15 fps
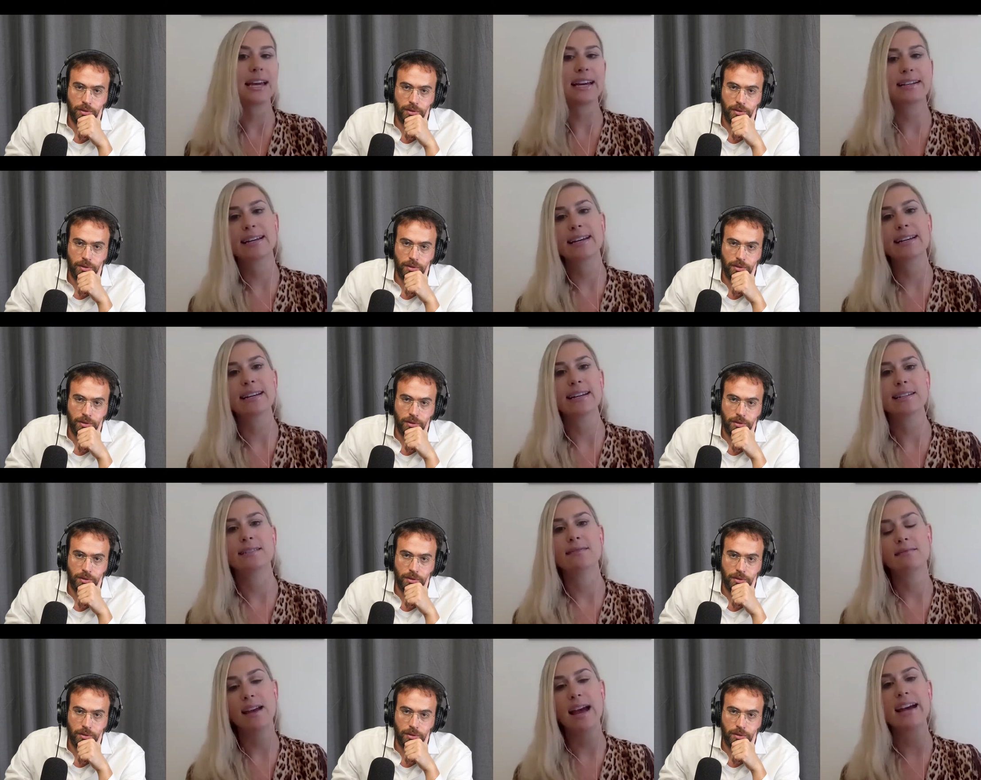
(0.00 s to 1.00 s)
Speaker 1: companion
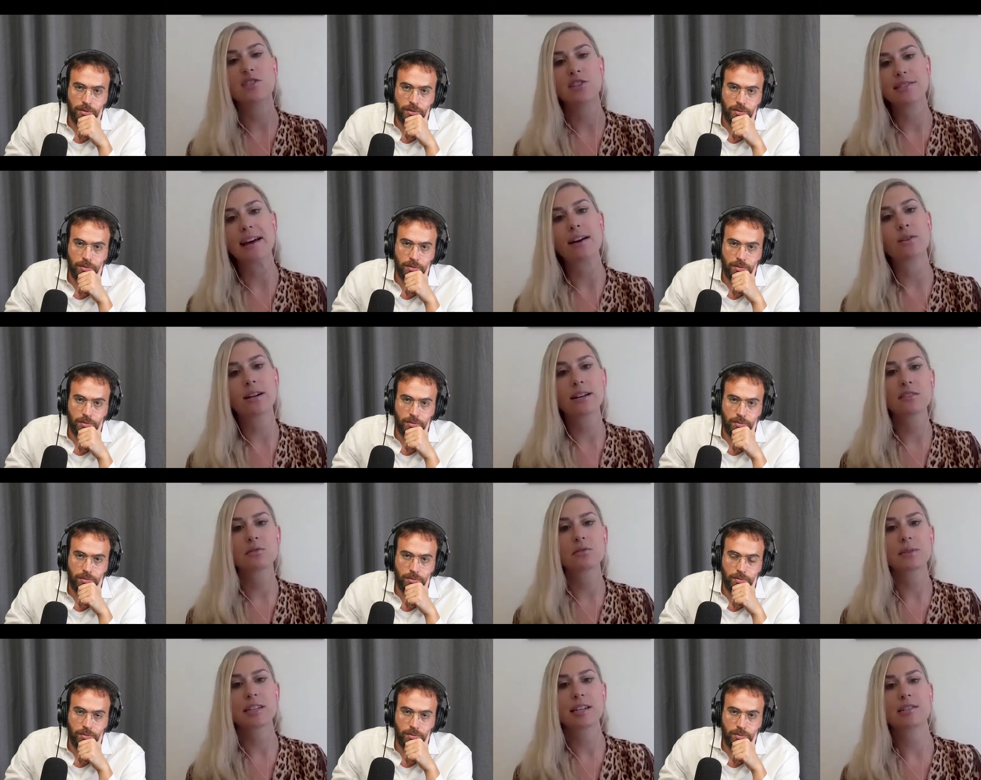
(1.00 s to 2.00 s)
and edges out
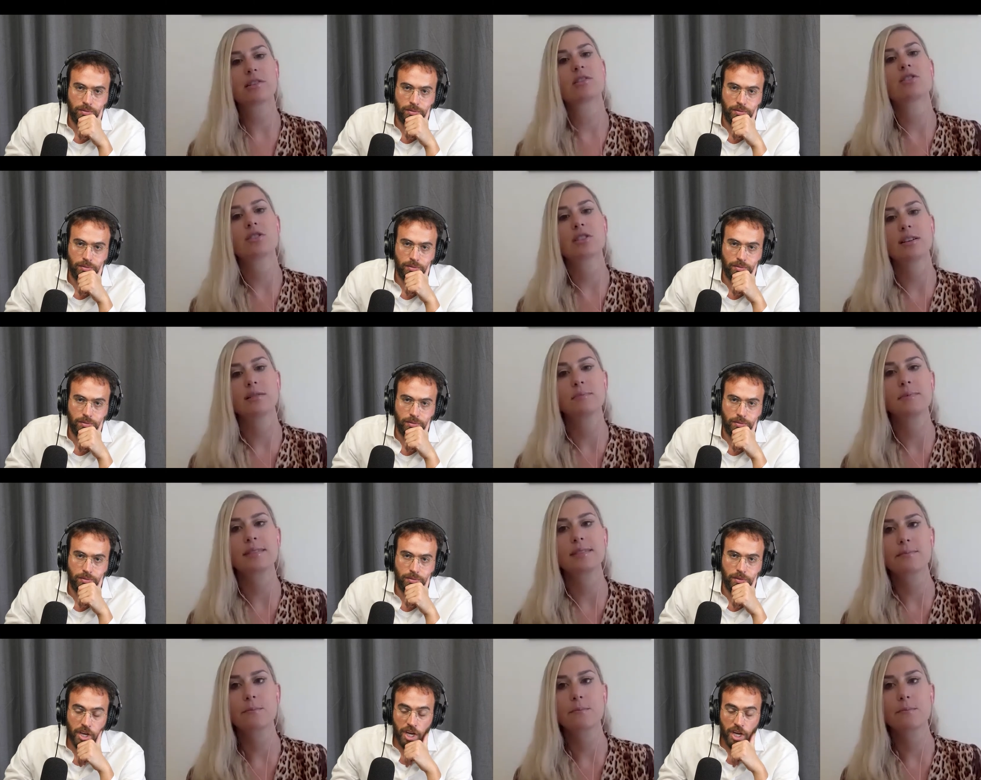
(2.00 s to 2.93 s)
other relationships.